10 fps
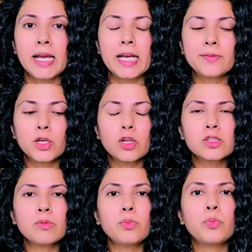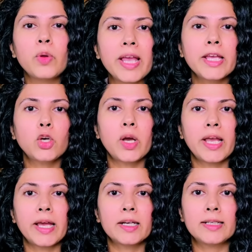It will also weigh your
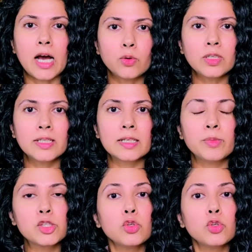hair down a little bit,